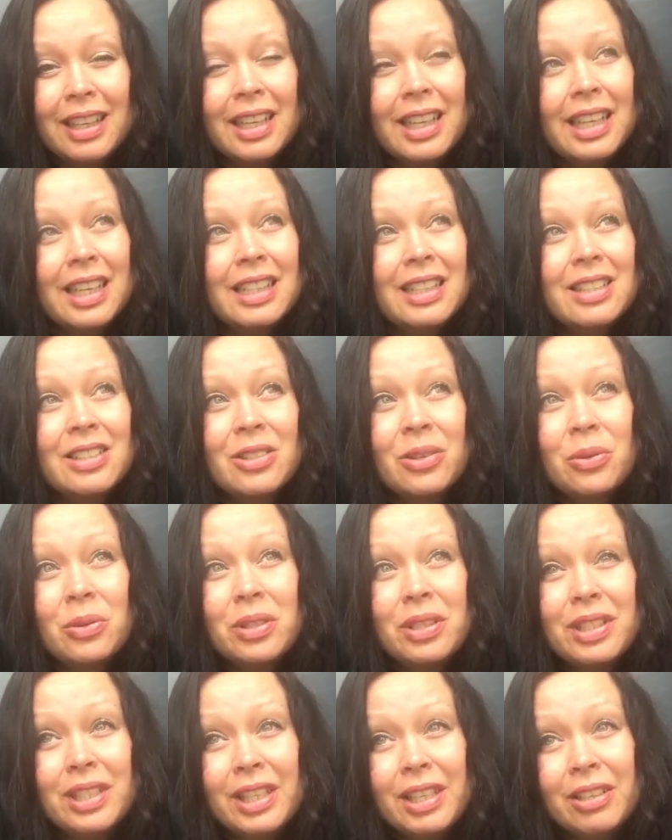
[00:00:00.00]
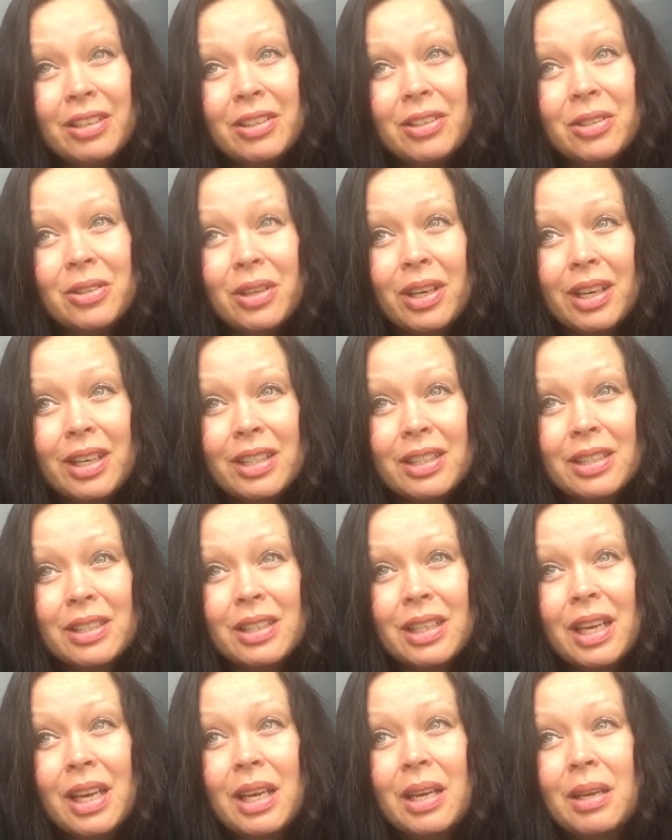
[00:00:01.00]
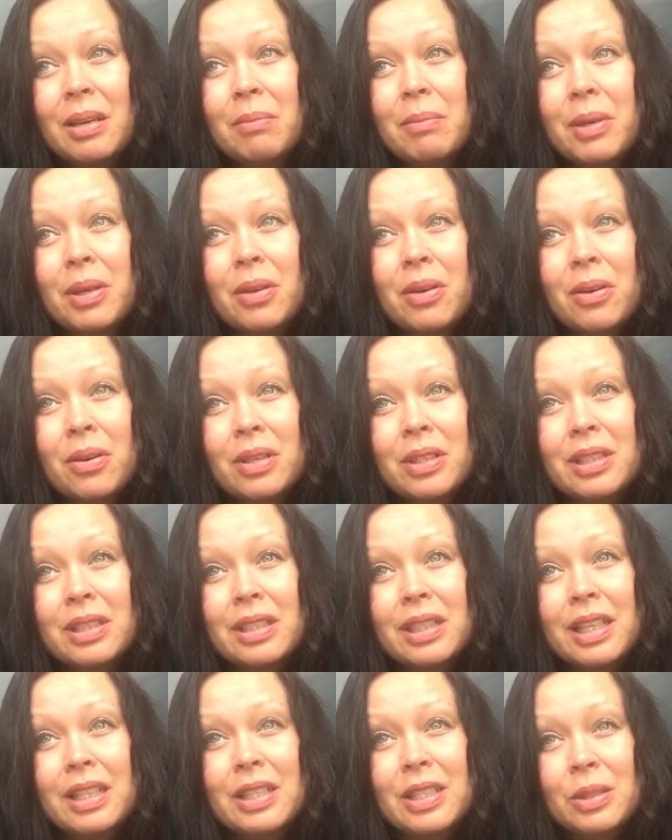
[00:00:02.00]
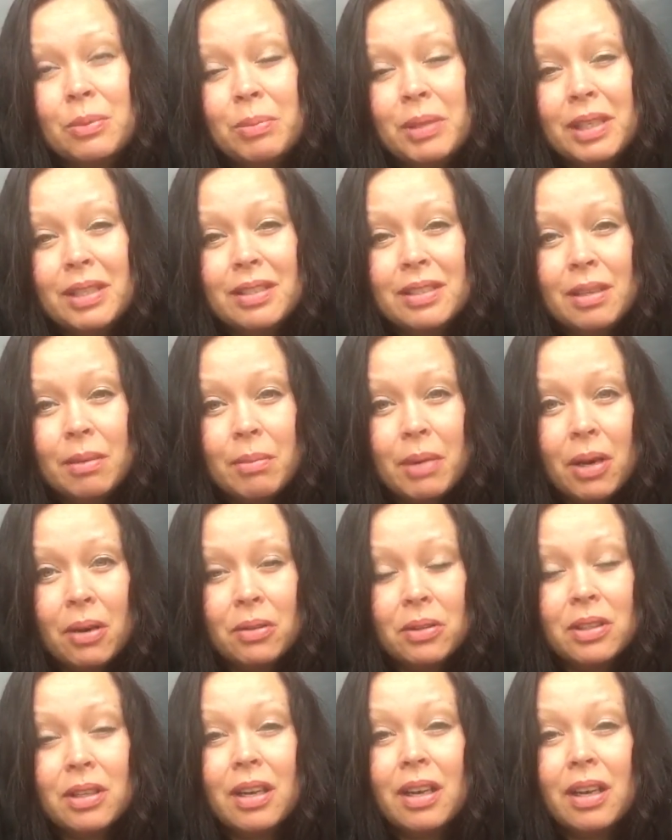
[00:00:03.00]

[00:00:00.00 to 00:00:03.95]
it is so dear to us because it speaks about